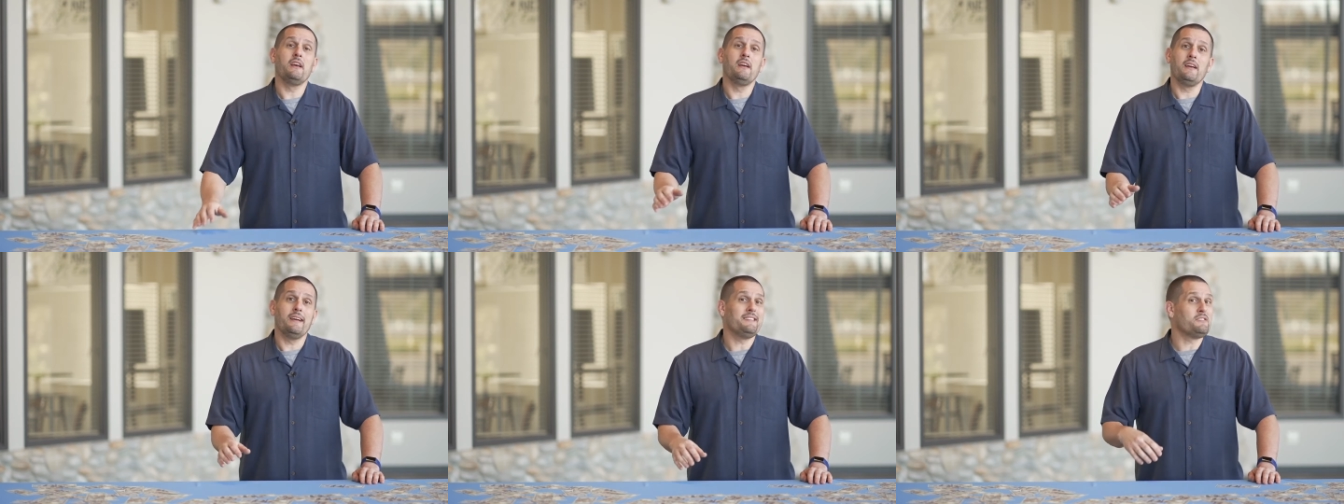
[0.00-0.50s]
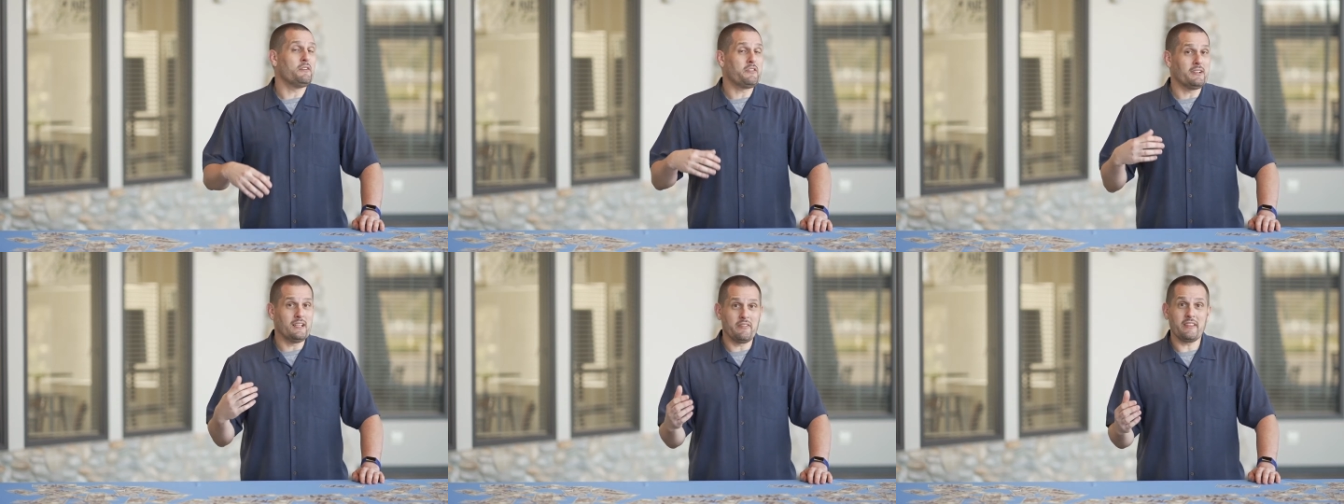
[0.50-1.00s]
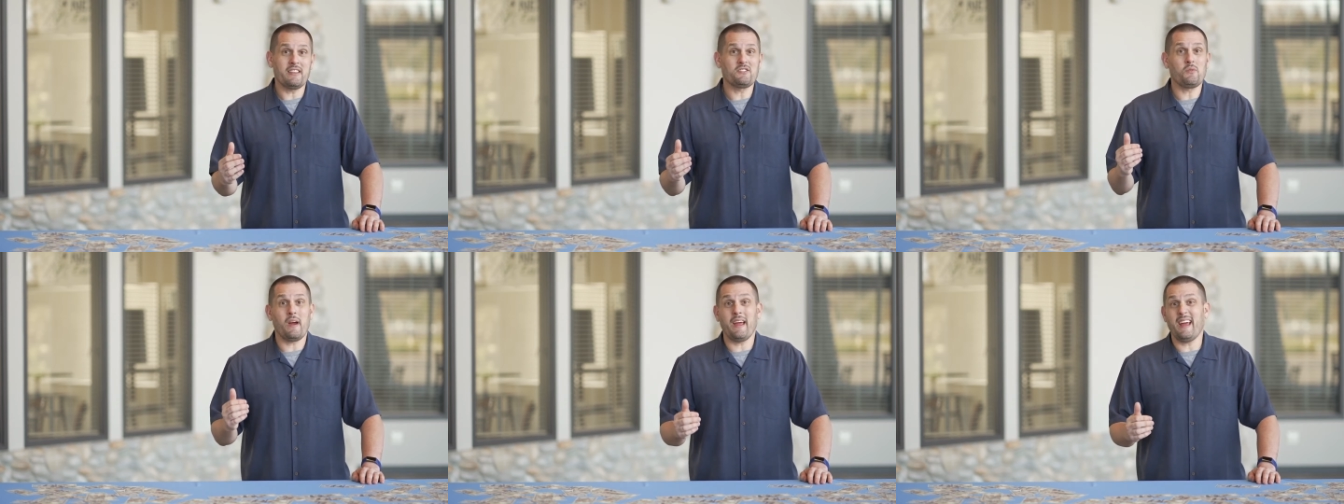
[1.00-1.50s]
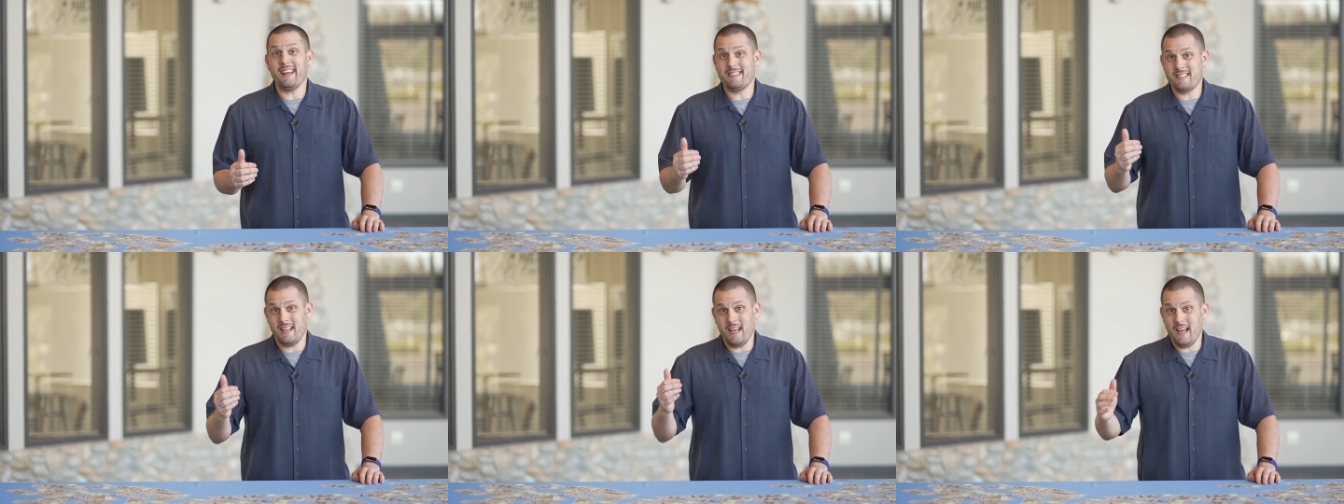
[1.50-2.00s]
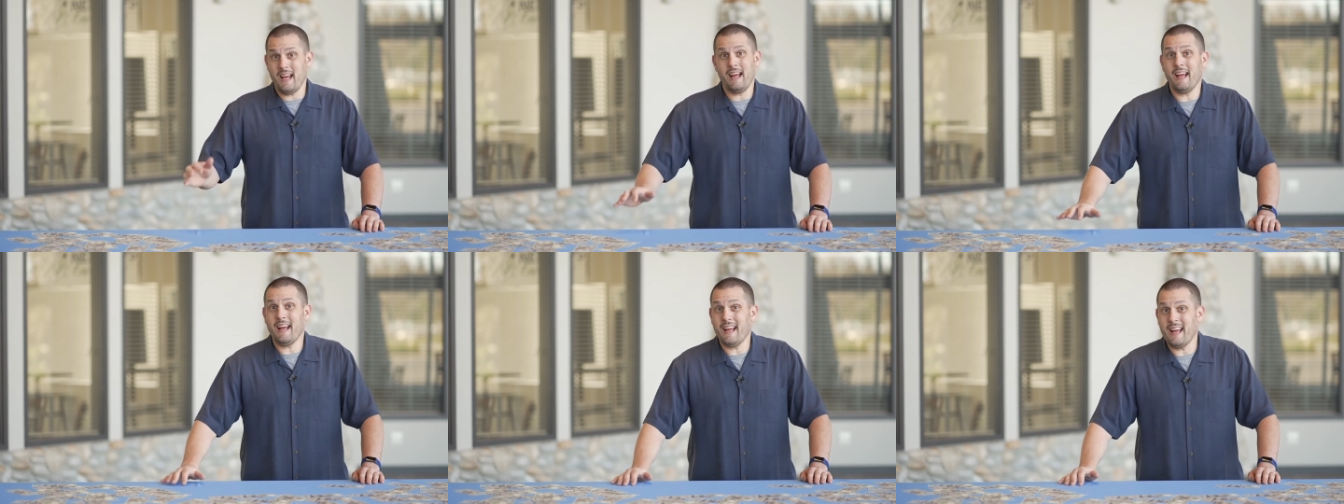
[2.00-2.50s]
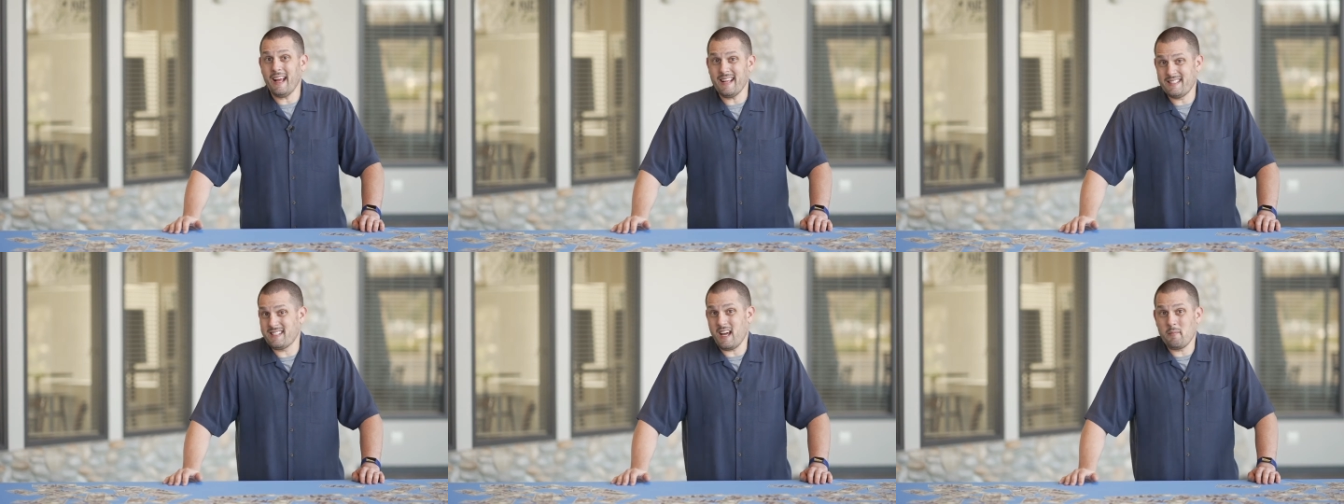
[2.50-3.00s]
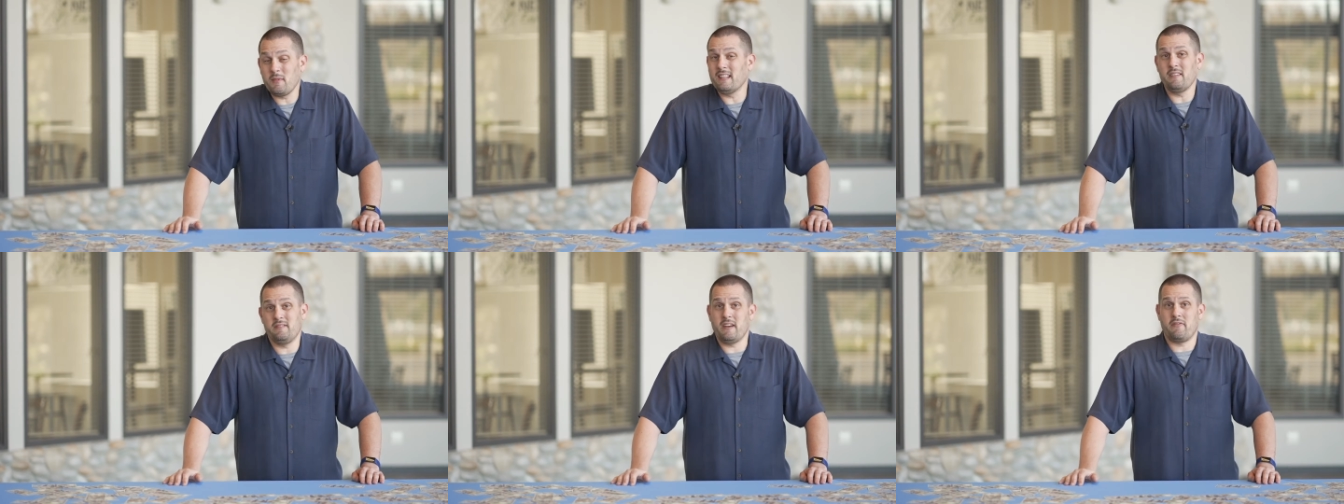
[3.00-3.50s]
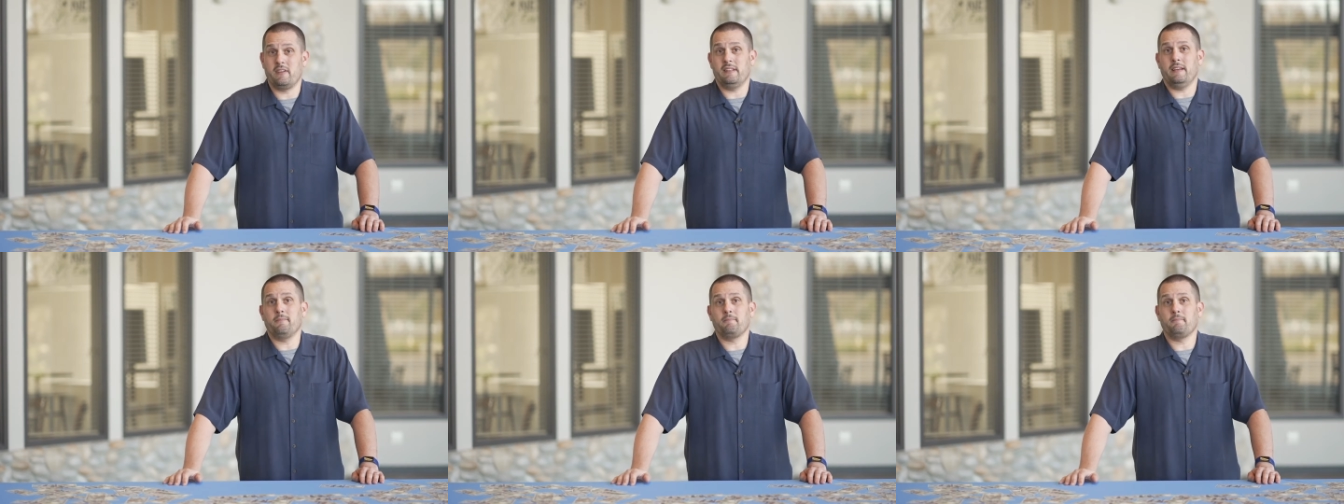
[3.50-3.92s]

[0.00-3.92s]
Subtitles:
And so if you're living this way, it's time to live differently.